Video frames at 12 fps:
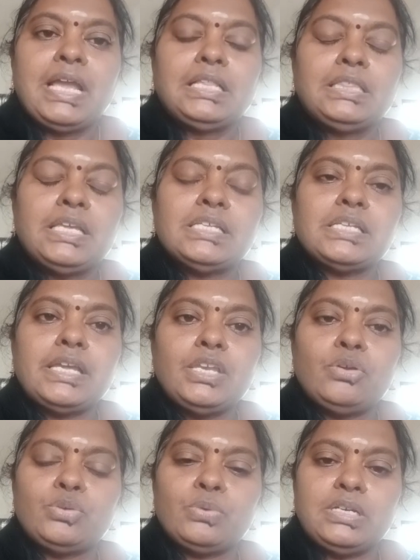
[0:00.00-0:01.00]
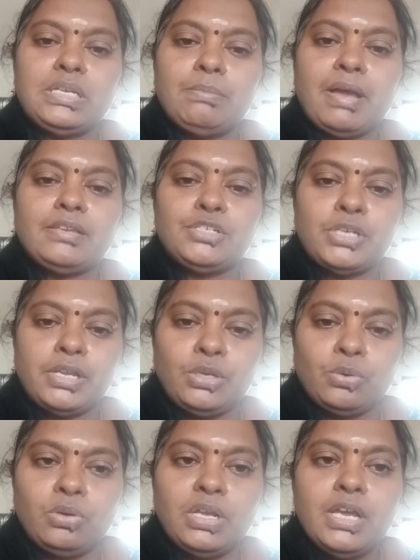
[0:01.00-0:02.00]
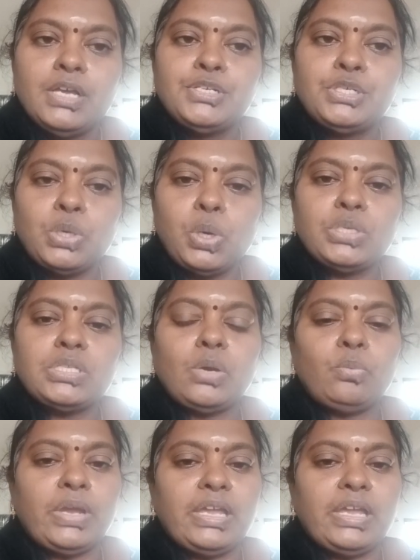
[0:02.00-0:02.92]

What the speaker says: This individual demand schedule shows the